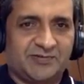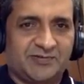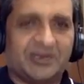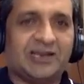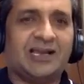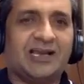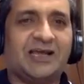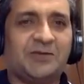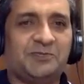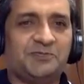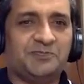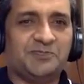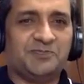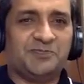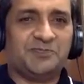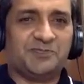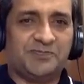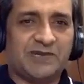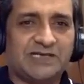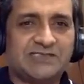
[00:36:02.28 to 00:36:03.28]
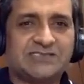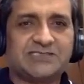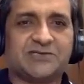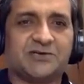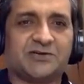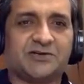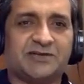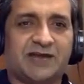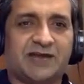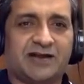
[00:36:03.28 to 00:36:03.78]
We really made
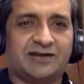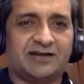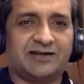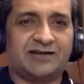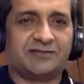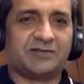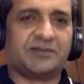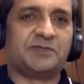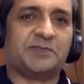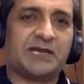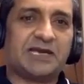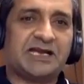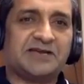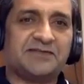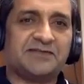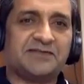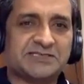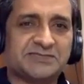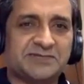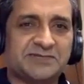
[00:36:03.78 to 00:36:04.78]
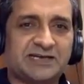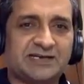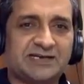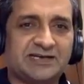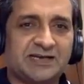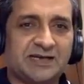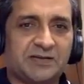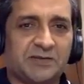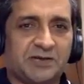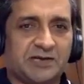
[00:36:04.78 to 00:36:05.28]
sure that it was a big investment,
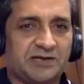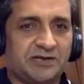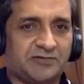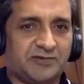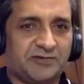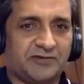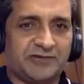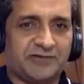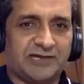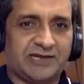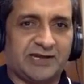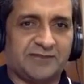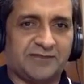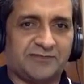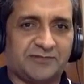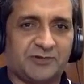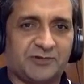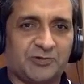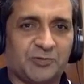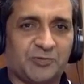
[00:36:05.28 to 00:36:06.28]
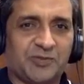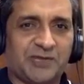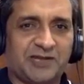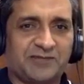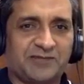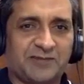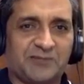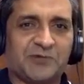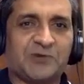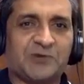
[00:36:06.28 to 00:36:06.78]
but it was very helpful to bring
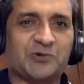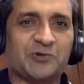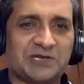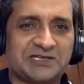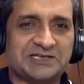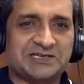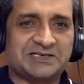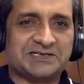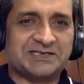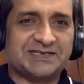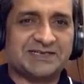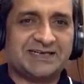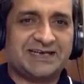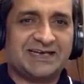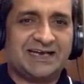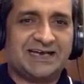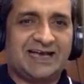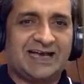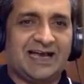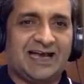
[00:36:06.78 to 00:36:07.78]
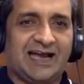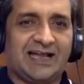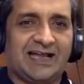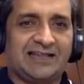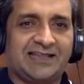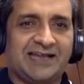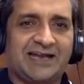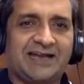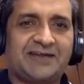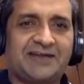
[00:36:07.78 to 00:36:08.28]
people together. And
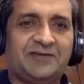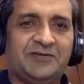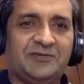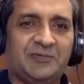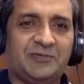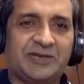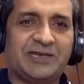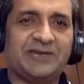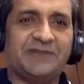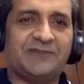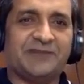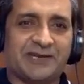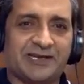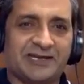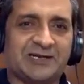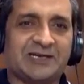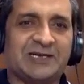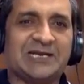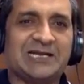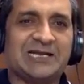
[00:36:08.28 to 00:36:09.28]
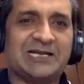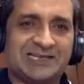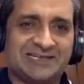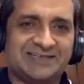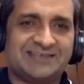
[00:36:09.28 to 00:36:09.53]
that we did very early.